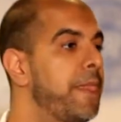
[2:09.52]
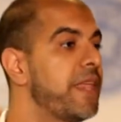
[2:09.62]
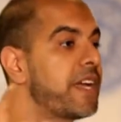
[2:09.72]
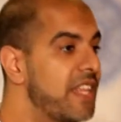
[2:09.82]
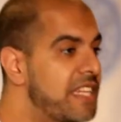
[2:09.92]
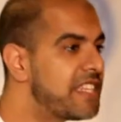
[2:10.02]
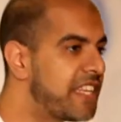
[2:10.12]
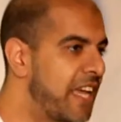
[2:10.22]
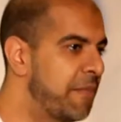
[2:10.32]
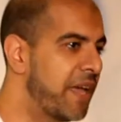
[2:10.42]
The Clinton
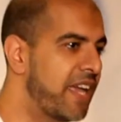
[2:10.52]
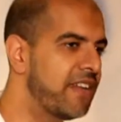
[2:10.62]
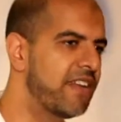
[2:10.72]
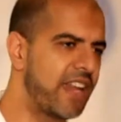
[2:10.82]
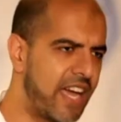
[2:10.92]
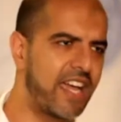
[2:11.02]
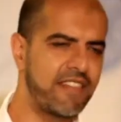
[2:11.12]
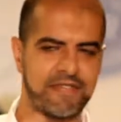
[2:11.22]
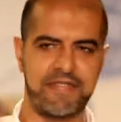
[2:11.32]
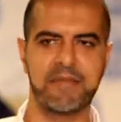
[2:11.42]
campaign, and I
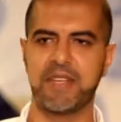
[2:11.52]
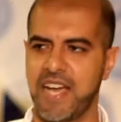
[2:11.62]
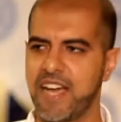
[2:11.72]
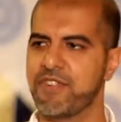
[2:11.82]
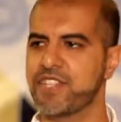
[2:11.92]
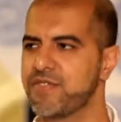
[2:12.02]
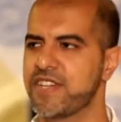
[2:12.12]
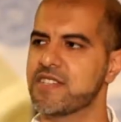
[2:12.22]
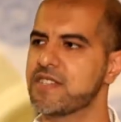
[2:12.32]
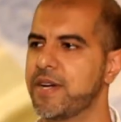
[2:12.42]
have
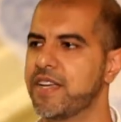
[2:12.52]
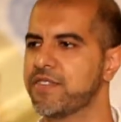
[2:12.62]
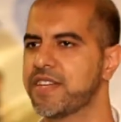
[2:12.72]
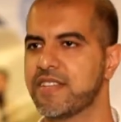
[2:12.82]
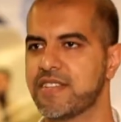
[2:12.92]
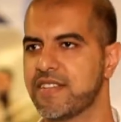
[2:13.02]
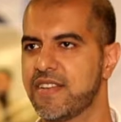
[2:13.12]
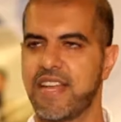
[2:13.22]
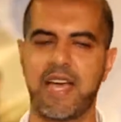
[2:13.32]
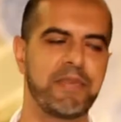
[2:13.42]
reservations about Hillary Clinton
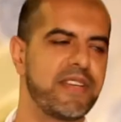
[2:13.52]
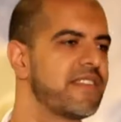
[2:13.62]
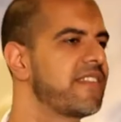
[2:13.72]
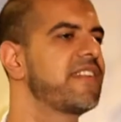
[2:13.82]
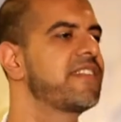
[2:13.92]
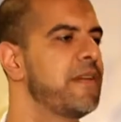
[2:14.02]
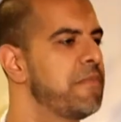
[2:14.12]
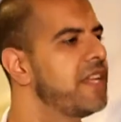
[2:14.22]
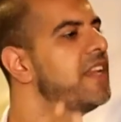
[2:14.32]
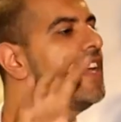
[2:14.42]
and happy to discuss them,
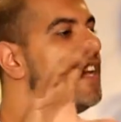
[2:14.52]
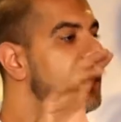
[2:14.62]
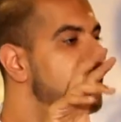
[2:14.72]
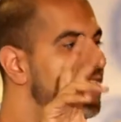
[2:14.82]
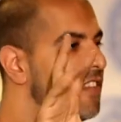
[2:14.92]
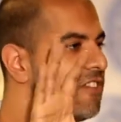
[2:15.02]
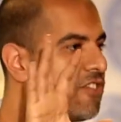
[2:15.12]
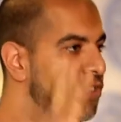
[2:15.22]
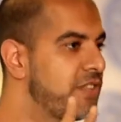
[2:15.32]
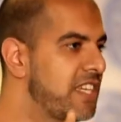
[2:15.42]
but
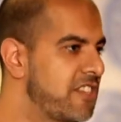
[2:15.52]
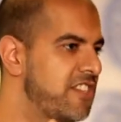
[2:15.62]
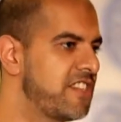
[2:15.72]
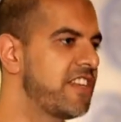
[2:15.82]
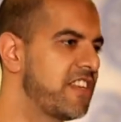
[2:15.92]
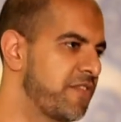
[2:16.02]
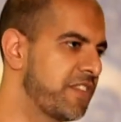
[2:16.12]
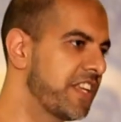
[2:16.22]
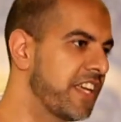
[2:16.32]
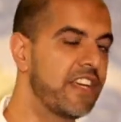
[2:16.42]
two things she's done
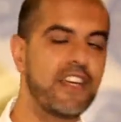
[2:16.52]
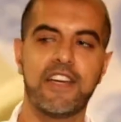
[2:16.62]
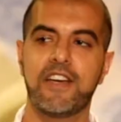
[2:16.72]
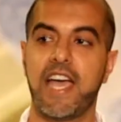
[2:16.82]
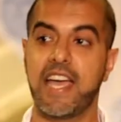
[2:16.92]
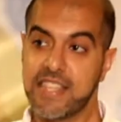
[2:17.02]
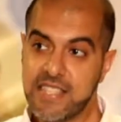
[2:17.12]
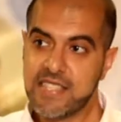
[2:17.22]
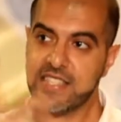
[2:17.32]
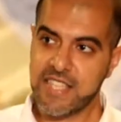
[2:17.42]
differently. And
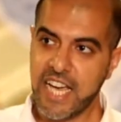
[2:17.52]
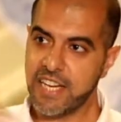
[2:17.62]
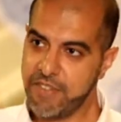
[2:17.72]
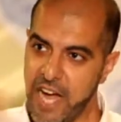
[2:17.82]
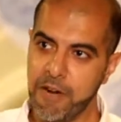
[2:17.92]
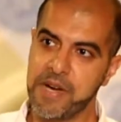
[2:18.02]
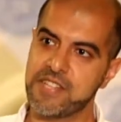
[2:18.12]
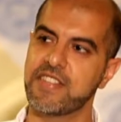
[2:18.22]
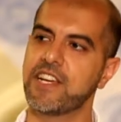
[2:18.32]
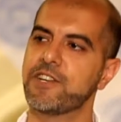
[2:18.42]
this is a sign of how
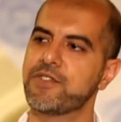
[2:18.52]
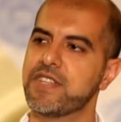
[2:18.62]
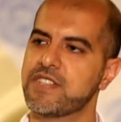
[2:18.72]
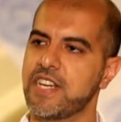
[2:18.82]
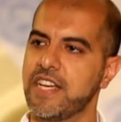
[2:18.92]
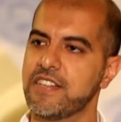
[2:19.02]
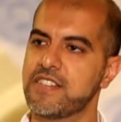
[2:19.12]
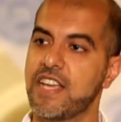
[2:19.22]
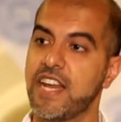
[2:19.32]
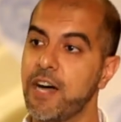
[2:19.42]
much the country has
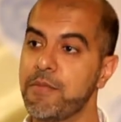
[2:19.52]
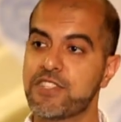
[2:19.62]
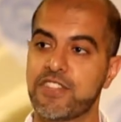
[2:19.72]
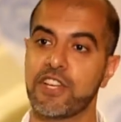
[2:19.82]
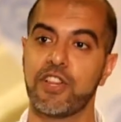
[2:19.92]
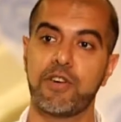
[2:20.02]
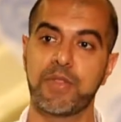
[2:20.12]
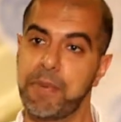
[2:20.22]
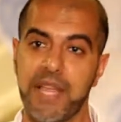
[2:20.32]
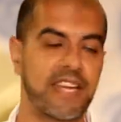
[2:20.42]
changed and how much
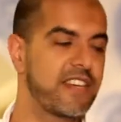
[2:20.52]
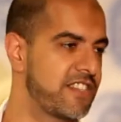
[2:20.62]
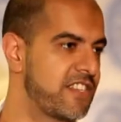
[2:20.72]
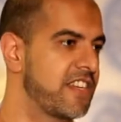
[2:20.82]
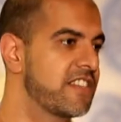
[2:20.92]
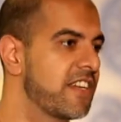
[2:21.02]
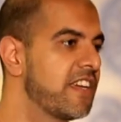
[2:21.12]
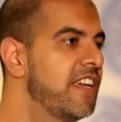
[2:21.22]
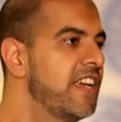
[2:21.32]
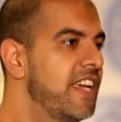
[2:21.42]
the planet is changing,
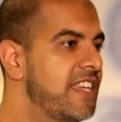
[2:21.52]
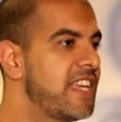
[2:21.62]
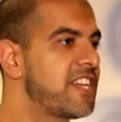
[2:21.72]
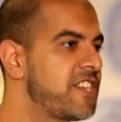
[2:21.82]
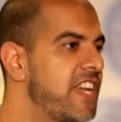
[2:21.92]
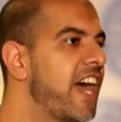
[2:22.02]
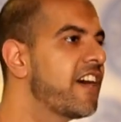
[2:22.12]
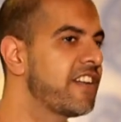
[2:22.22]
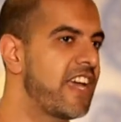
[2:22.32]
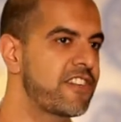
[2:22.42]
is that she
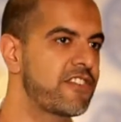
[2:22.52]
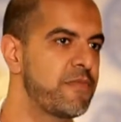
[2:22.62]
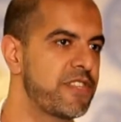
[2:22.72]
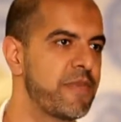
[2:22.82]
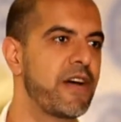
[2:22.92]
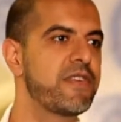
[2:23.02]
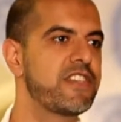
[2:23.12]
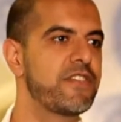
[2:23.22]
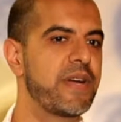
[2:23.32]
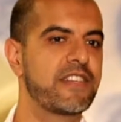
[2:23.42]
hired a national Muslim
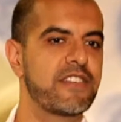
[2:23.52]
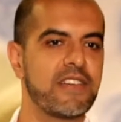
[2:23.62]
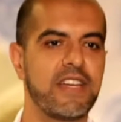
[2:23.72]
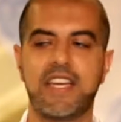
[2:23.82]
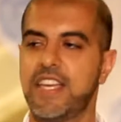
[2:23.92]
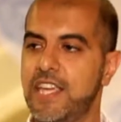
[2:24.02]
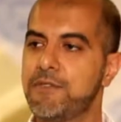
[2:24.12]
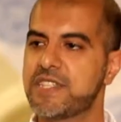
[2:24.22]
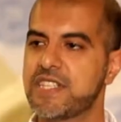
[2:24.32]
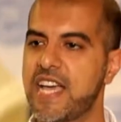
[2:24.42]
outreach director. He
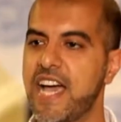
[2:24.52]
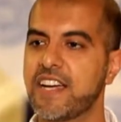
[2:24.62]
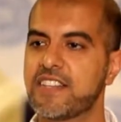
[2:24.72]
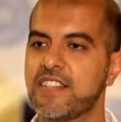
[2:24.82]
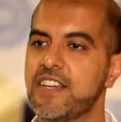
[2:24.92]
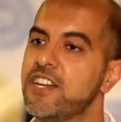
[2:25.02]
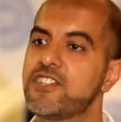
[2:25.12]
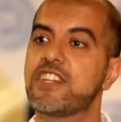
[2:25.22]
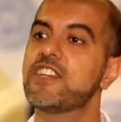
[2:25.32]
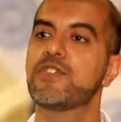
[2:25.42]
was attacked.
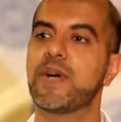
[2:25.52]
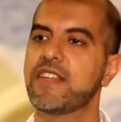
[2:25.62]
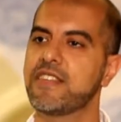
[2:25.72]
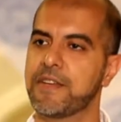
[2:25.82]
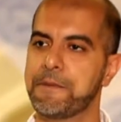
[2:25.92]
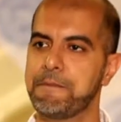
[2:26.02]
She didn't do anything.